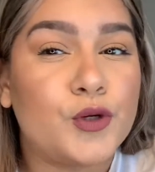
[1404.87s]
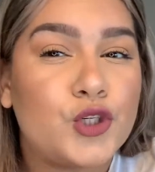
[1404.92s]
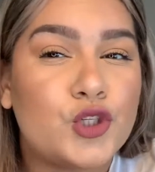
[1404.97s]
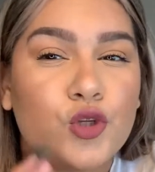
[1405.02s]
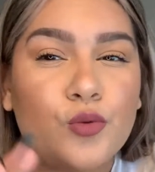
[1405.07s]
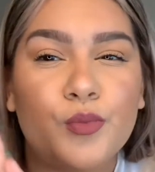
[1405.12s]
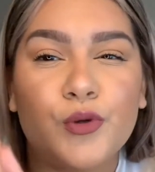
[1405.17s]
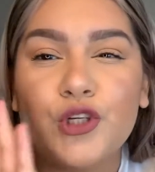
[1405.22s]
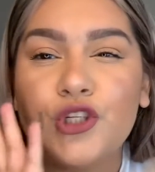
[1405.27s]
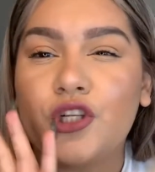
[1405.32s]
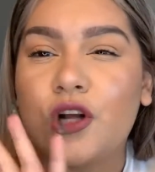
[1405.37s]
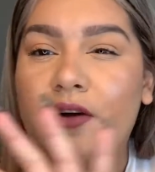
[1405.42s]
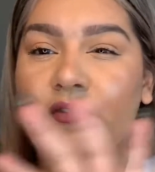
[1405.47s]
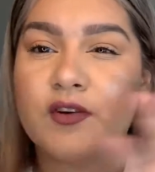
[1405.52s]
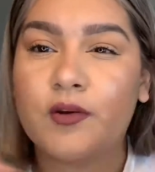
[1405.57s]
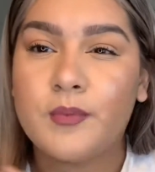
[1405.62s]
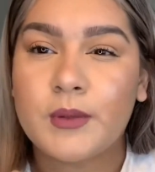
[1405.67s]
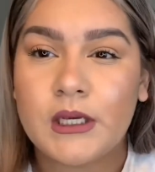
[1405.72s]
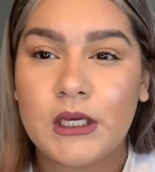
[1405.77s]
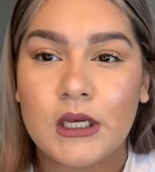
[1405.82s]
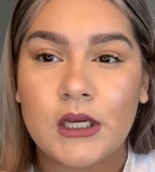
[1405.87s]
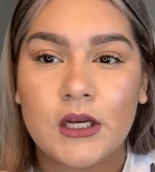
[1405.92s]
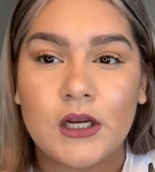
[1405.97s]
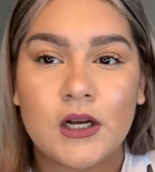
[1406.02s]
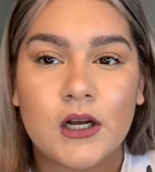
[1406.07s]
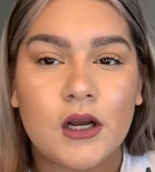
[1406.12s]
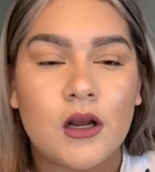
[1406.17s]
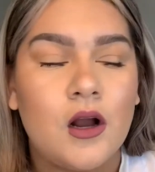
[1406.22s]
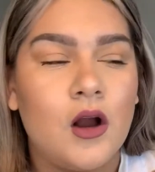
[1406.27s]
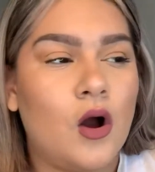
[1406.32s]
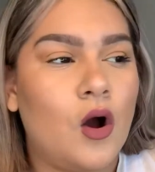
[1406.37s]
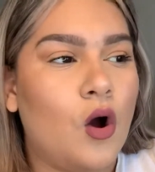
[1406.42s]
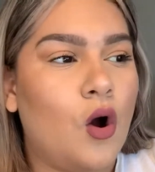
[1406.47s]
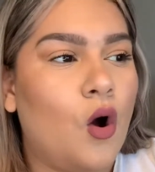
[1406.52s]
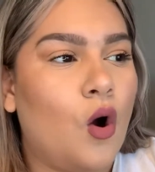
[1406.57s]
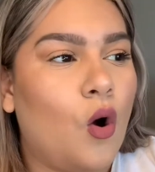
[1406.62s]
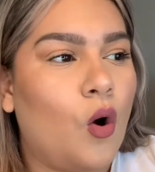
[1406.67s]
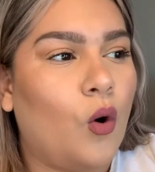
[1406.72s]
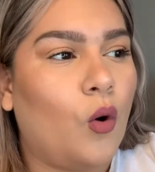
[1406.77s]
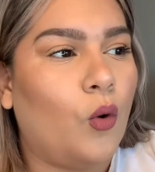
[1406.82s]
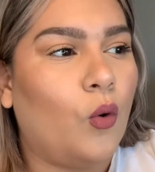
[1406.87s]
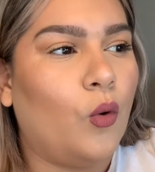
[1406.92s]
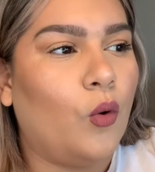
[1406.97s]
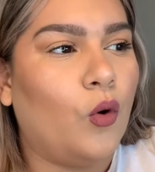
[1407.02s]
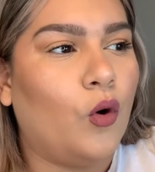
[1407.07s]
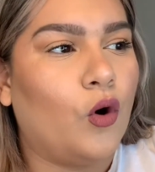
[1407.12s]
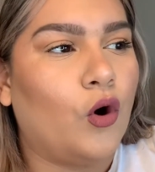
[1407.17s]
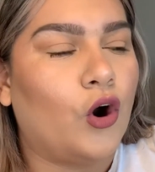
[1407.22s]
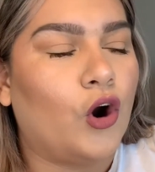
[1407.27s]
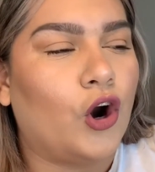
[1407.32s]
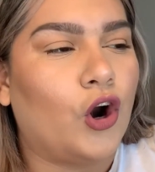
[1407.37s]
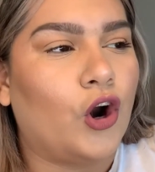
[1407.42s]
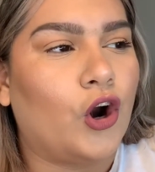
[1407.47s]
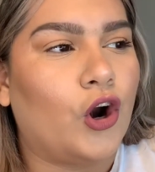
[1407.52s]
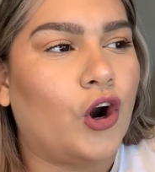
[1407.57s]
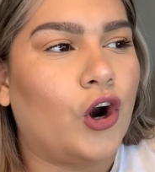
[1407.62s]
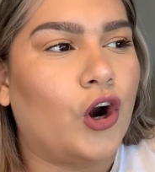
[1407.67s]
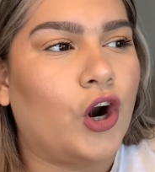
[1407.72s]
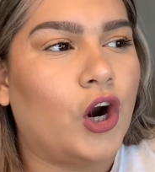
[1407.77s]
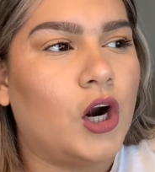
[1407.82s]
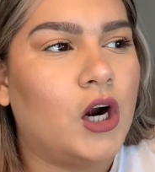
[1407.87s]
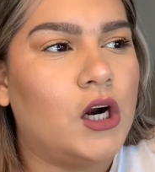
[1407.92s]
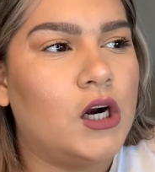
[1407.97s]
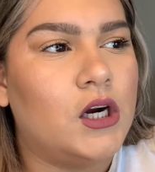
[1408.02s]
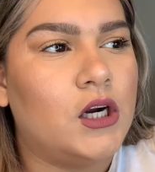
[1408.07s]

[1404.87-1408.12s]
super soft pink or